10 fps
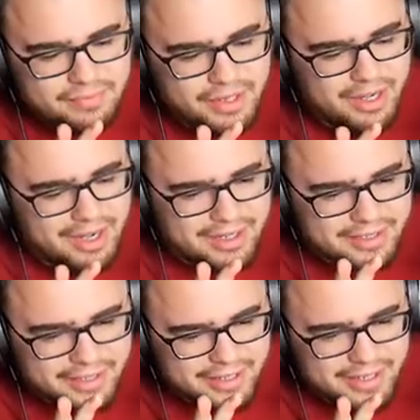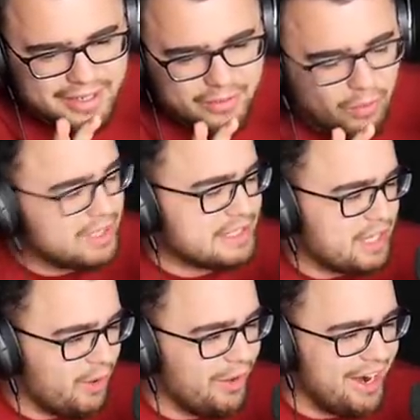Uh, what's
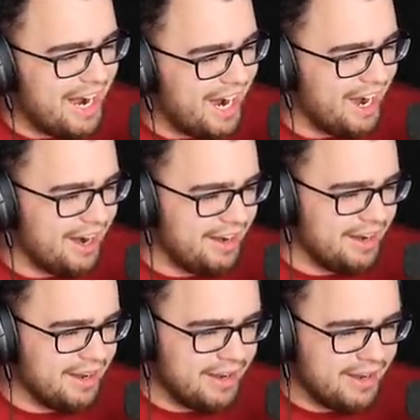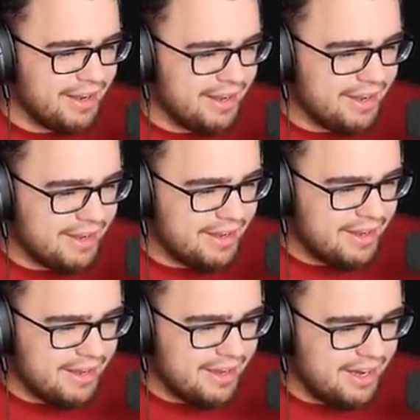going on?
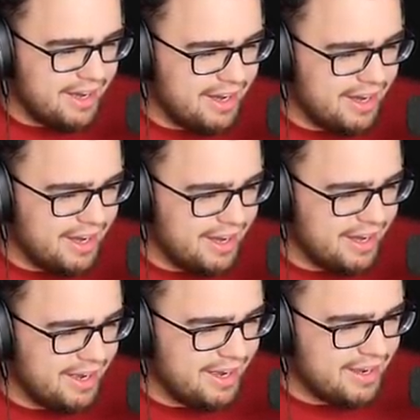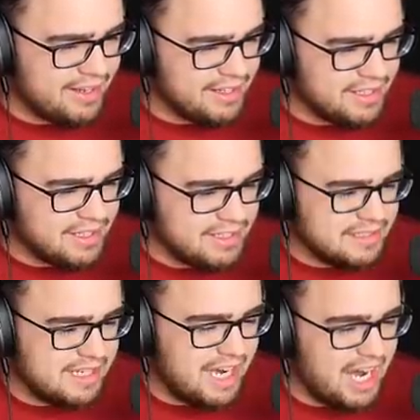Uh,
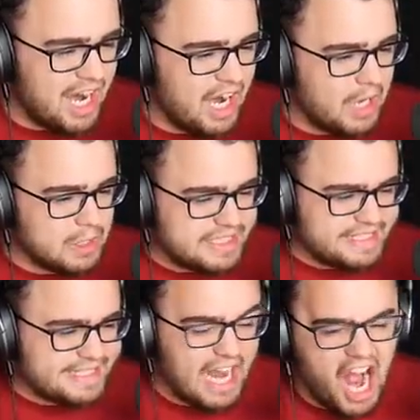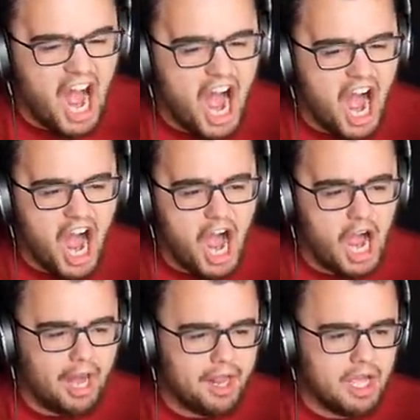oh,
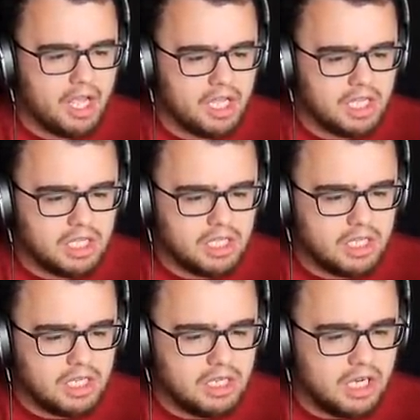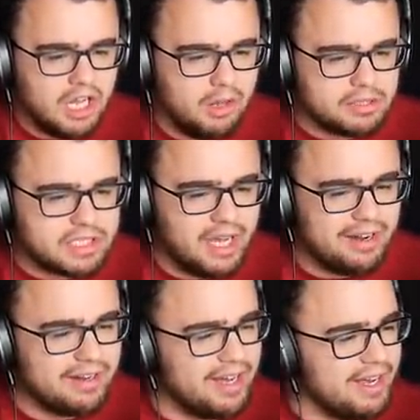God! Oh, that was
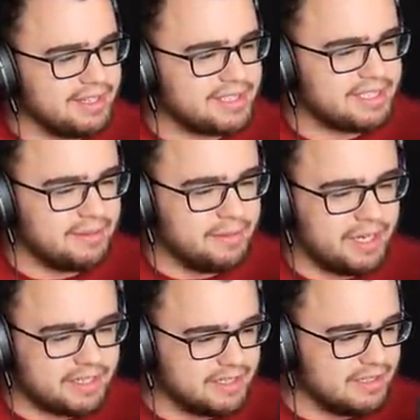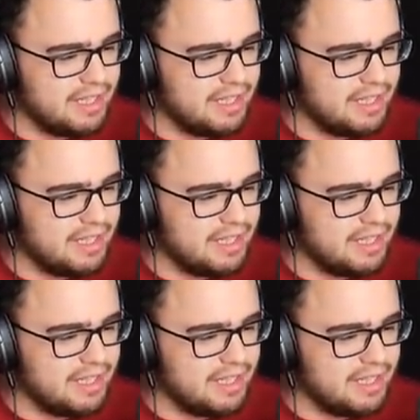kind of nice. I'm not gonna